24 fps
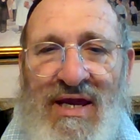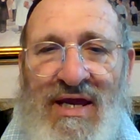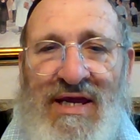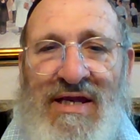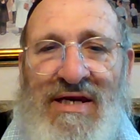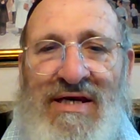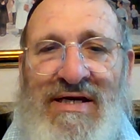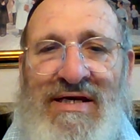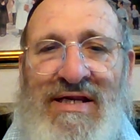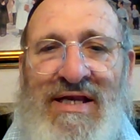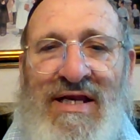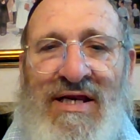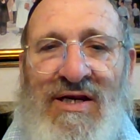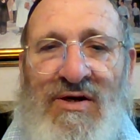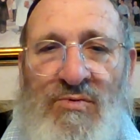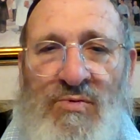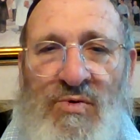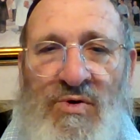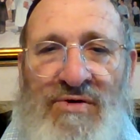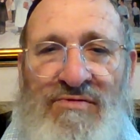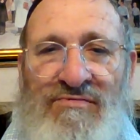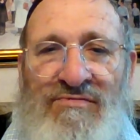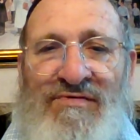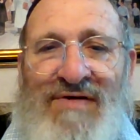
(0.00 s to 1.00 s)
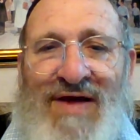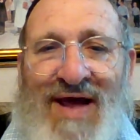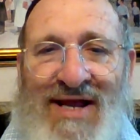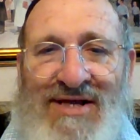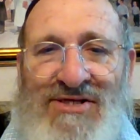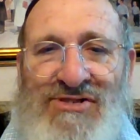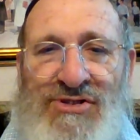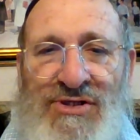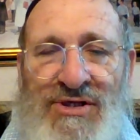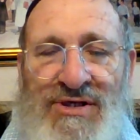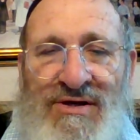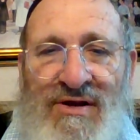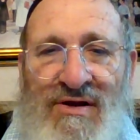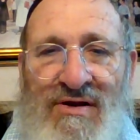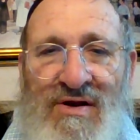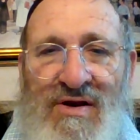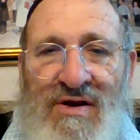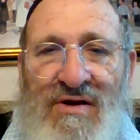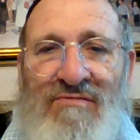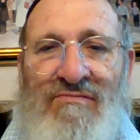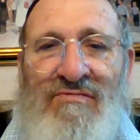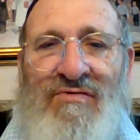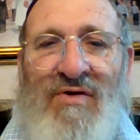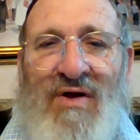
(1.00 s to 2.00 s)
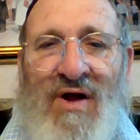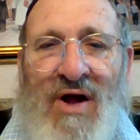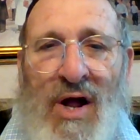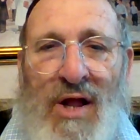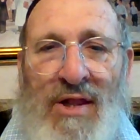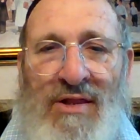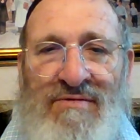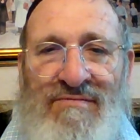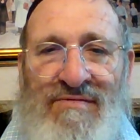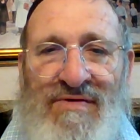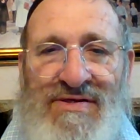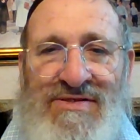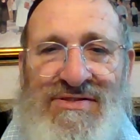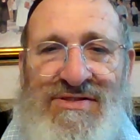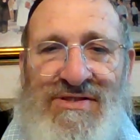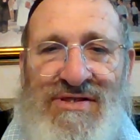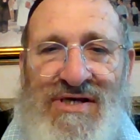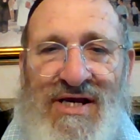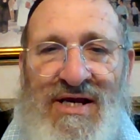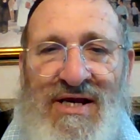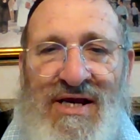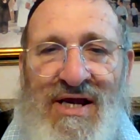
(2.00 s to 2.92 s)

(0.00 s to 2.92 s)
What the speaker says: in an inward fashion for all of us.